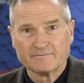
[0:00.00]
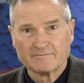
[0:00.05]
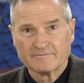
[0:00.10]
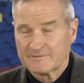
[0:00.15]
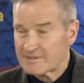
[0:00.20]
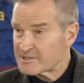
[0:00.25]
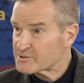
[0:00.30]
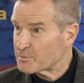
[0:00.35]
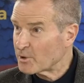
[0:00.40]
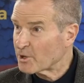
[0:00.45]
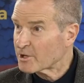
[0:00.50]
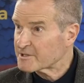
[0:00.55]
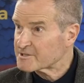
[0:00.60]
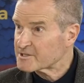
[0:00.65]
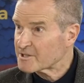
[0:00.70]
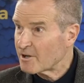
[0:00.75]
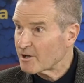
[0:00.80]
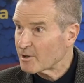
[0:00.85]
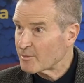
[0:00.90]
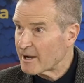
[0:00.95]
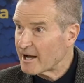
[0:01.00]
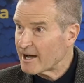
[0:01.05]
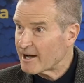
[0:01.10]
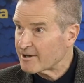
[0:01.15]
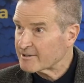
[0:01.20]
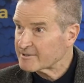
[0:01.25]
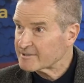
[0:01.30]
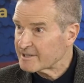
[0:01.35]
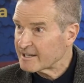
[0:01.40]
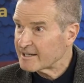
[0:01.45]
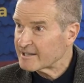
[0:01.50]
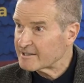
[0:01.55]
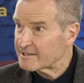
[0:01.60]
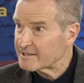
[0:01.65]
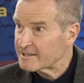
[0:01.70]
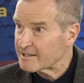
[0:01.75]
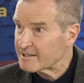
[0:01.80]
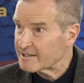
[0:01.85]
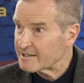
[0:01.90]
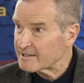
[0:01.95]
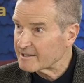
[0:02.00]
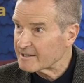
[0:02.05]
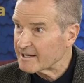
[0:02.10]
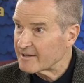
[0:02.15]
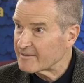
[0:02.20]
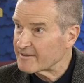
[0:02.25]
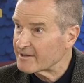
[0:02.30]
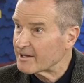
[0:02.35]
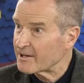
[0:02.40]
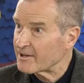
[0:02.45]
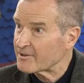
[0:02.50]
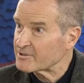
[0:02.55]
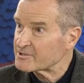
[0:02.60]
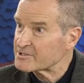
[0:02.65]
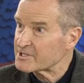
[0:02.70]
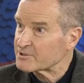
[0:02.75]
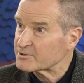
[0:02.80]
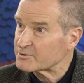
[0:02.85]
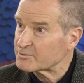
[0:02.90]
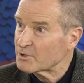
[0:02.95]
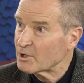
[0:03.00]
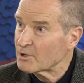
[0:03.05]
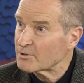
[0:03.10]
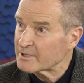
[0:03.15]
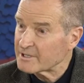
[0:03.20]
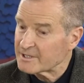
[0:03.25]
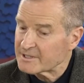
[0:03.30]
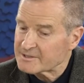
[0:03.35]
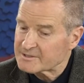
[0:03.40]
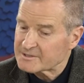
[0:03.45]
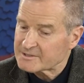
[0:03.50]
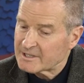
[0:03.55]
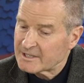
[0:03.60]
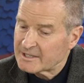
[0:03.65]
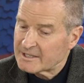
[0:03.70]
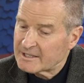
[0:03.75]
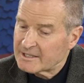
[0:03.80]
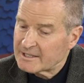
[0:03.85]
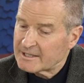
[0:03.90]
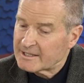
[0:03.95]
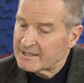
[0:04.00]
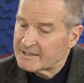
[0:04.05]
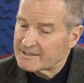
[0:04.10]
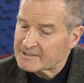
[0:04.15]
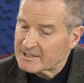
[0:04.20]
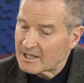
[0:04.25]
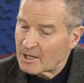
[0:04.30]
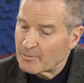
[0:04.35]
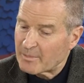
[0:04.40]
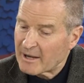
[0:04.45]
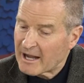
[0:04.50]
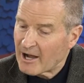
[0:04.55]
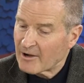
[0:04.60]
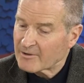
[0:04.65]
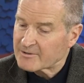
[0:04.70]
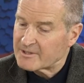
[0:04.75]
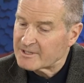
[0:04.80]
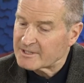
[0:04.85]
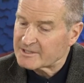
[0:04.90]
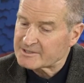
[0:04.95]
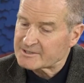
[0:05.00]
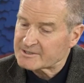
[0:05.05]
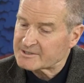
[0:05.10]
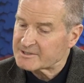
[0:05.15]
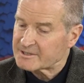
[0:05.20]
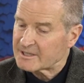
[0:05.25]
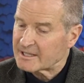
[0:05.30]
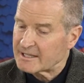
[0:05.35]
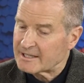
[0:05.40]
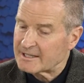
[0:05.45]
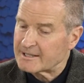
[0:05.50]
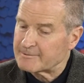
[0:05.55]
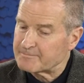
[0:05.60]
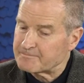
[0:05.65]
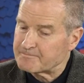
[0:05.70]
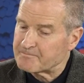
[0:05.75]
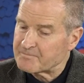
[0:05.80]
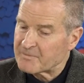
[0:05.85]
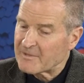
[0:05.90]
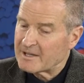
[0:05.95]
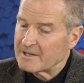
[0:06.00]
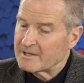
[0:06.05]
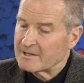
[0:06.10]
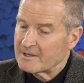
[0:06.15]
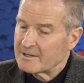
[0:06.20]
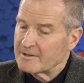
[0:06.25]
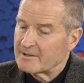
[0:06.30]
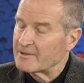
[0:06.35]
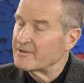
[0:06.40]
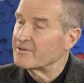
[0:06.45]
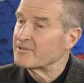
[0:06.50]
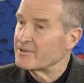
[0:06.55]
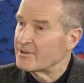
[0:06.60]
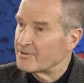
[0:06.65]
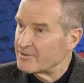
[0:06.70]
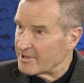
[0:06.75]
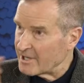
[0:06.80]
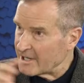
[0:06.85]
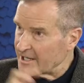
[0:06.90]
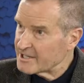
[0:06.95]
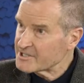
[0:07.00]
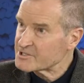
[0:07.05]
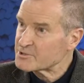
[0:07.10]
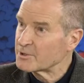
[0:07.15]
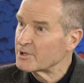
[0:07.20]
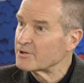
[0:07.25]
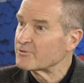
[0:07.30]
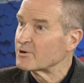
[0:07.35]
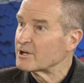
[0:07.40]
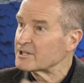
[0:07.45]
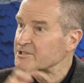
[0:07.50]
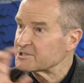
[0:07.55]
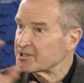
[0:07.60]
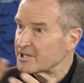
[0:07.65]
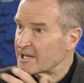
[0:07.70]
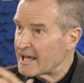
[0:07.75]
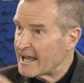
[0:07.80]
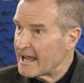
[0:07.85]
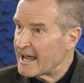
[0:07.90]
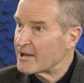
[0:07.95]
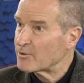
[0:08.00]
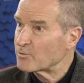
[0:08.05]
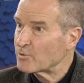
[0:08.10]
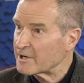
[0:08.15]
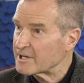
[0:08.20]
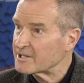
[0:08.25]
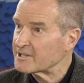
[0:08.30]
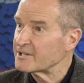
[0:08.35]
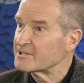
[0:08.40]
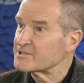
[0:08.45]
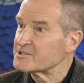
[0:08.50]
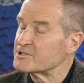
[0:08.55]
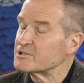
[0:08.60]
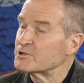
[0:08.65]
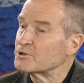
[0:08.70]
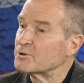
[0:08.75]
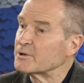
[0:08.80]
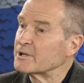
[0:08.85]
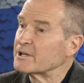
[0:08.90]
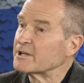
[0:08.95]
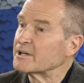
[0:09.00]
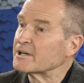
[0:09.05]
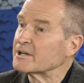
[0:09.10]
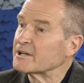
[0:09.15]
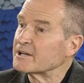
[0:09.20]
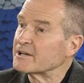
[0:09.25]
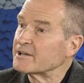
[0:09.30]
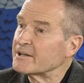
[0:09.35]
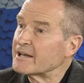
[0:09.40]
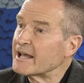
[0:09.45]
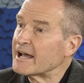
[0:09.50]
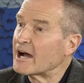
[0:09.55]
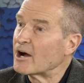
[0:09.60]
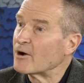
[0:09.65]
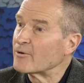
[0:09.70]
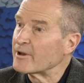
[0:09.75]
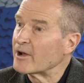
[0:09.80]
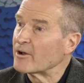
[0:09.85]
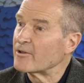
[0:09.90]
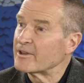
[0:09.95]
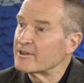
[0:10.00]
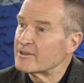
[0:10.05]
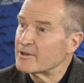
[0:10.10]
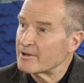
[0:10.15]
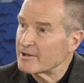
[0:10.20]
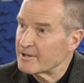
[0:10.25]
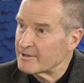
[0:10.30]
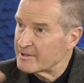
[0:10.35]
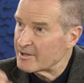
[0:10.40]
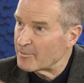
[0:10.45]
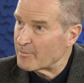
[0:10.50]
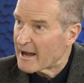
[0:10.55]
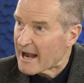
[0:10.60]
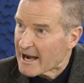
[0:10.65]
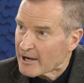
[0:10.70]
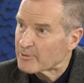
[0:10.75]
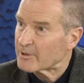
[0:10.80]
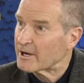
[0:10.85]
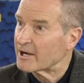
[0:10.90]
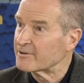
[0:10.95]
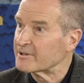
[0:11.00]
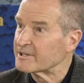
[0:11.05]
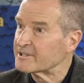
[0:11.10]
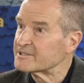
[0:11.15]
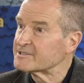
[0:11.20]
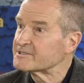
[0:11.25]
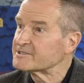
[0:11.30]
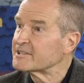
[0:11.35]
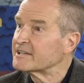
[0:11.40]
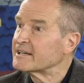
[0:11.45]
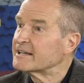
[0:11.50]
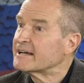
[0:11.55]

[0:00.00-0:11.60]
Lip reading: this book is all about, and the others that you wrote is about this, the history of Russia and what it is doing now. Now, in the background is,